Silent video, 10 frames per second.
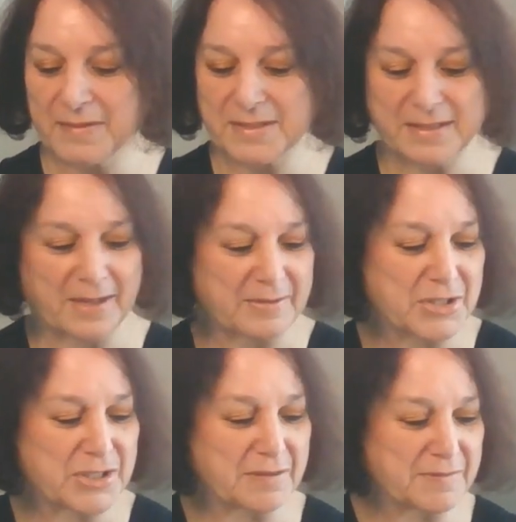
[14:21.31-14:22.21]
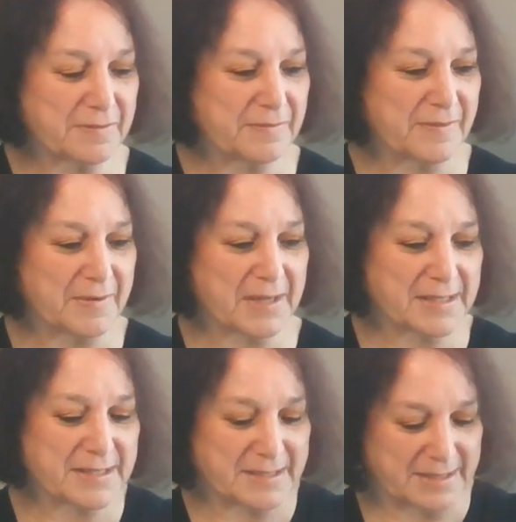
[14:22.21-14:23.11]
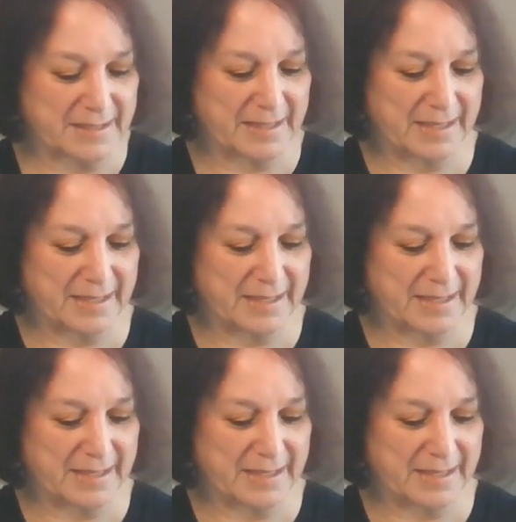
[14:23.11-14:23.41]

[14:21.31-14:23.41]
us another shift of focus.